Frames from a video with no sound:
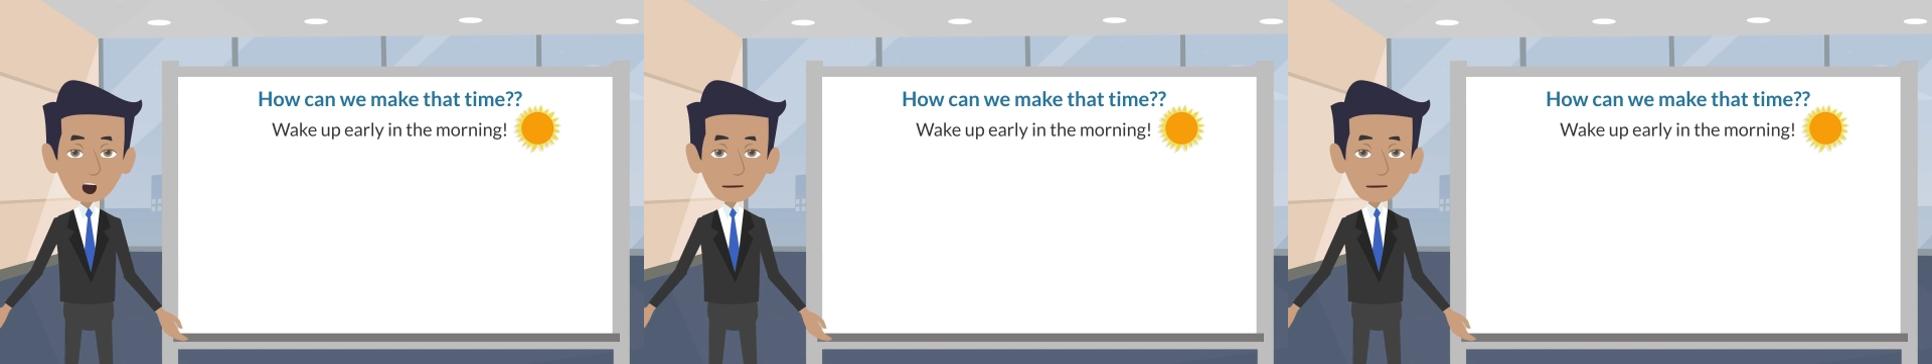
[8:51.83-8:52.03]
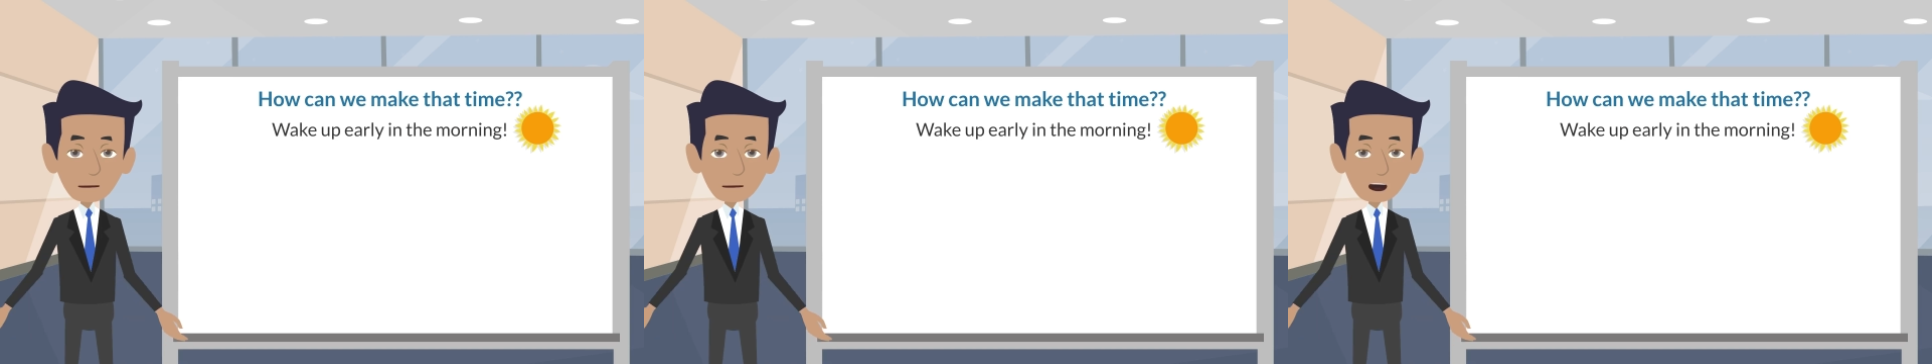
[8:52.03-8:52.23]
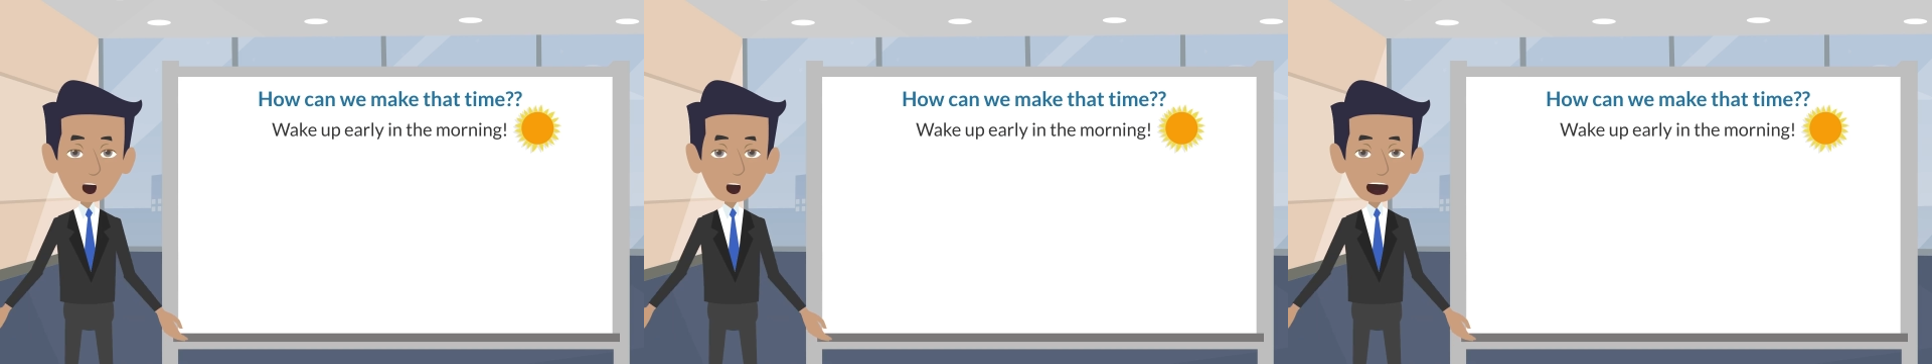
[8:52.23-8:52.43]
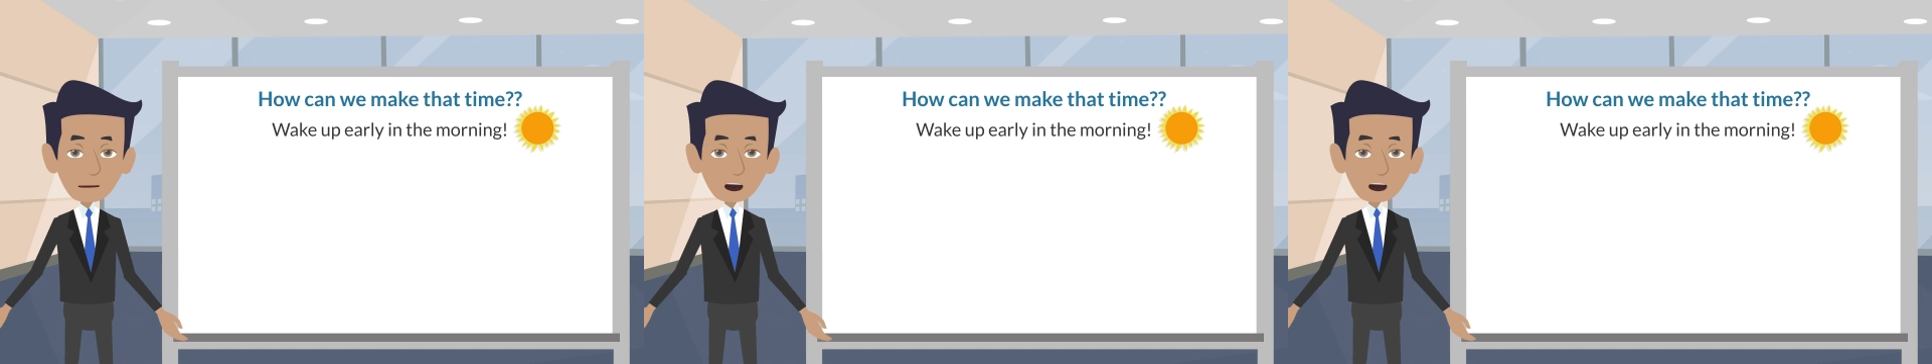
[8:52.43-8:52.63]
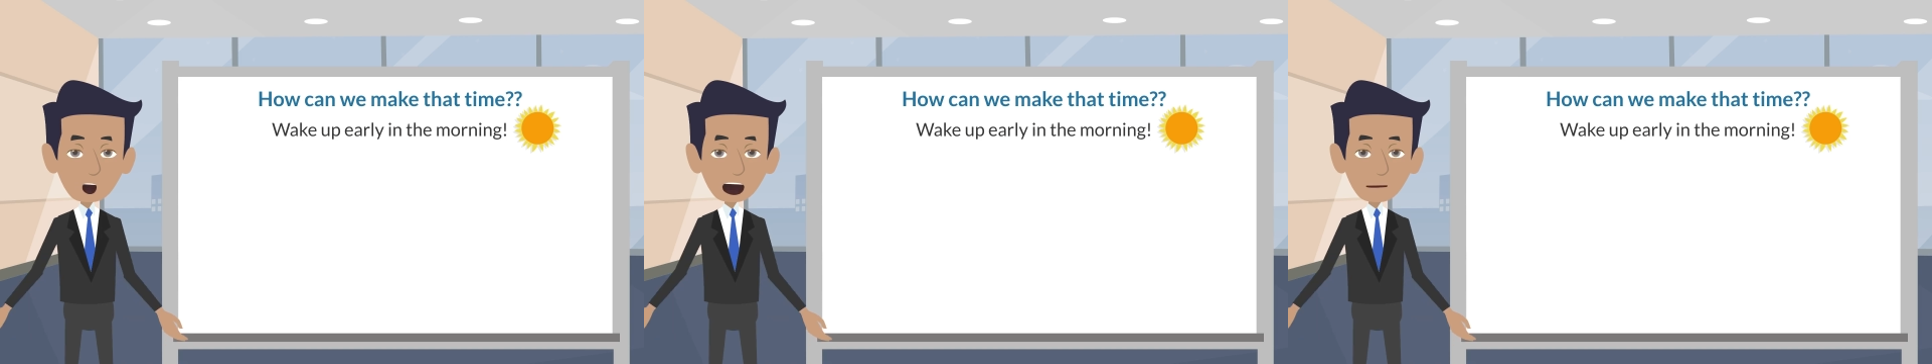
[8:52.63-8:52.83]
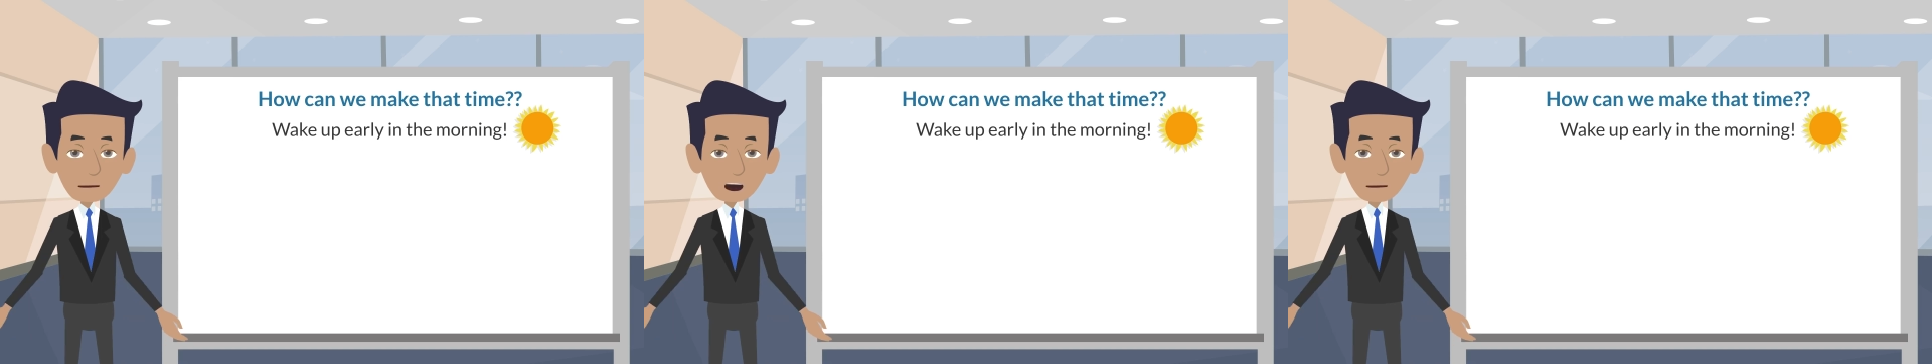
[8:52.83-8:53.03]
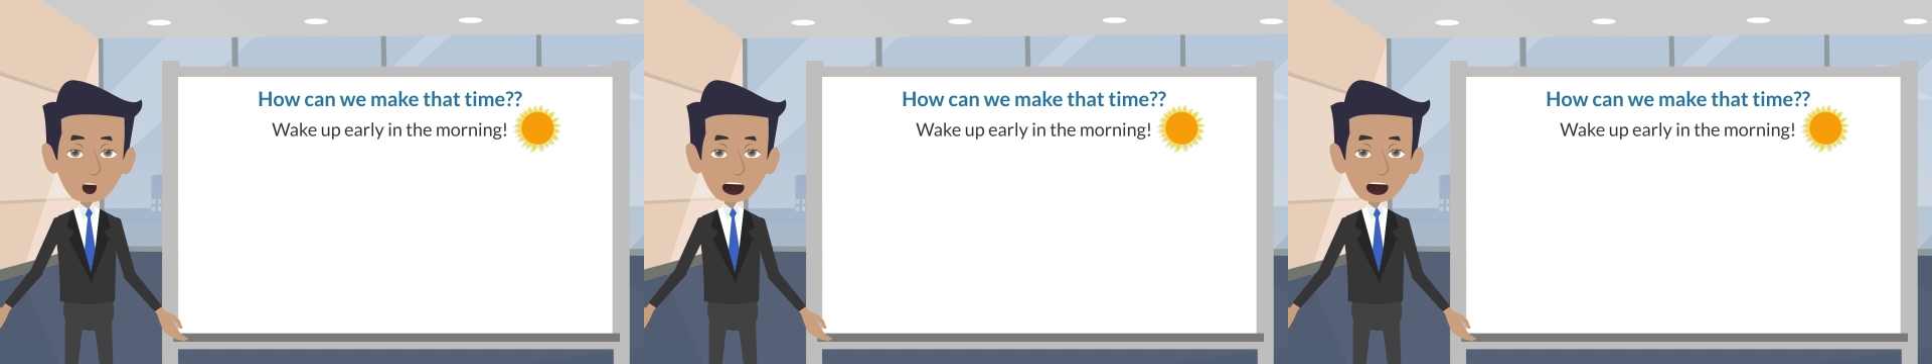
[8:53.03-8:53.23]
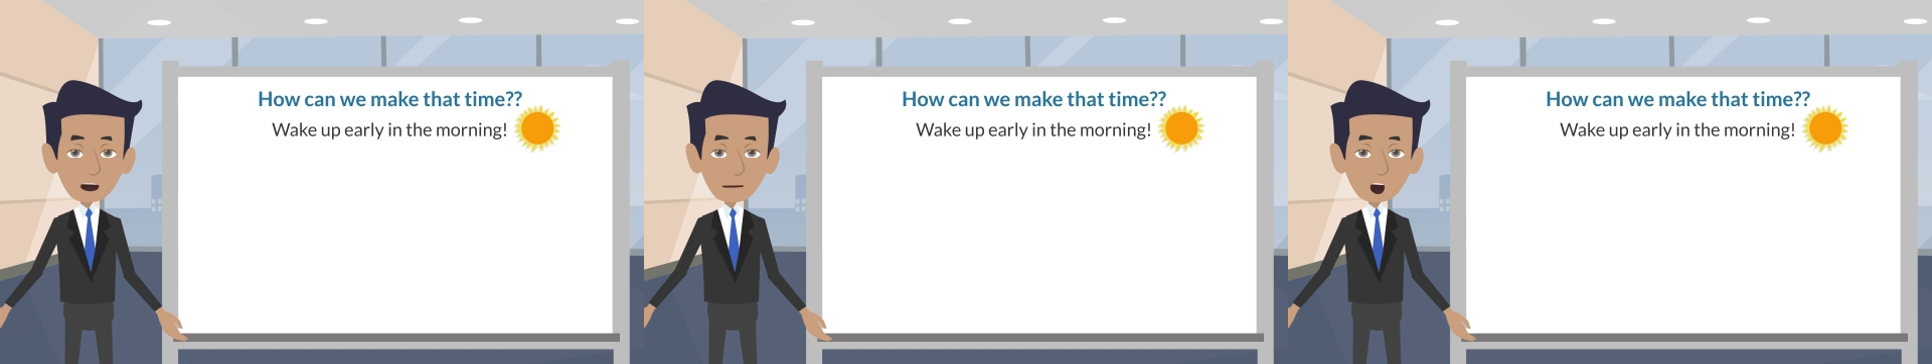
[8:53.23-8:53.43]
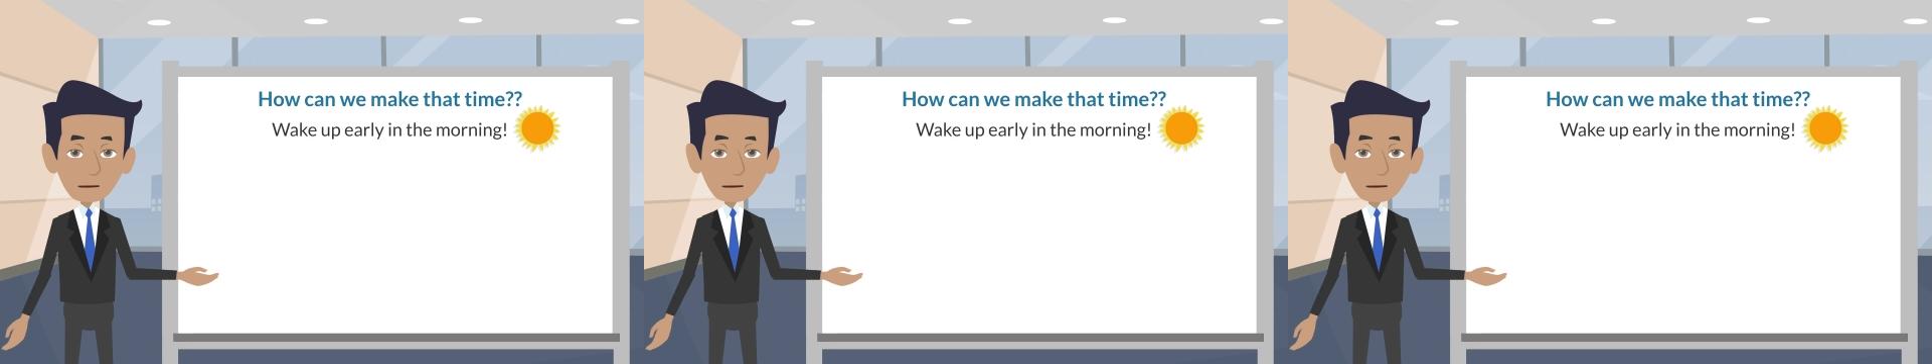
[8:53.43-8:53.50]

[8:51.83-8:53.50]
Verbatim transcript: but he says when you delay